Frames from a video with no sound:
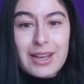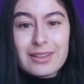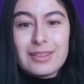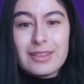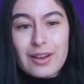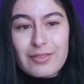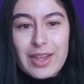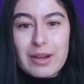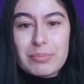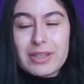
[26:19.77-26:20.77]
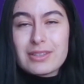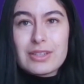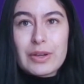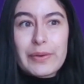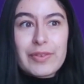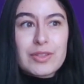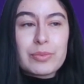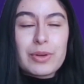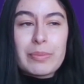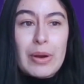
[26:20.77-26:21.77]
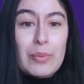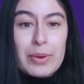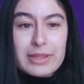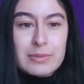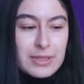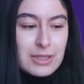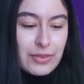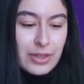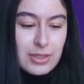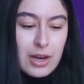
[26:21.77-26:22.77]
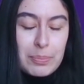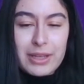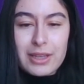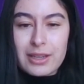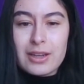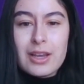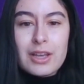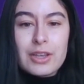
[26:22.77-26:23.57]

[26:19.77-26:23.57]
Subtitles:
I love that because, if it's about one specific topic and,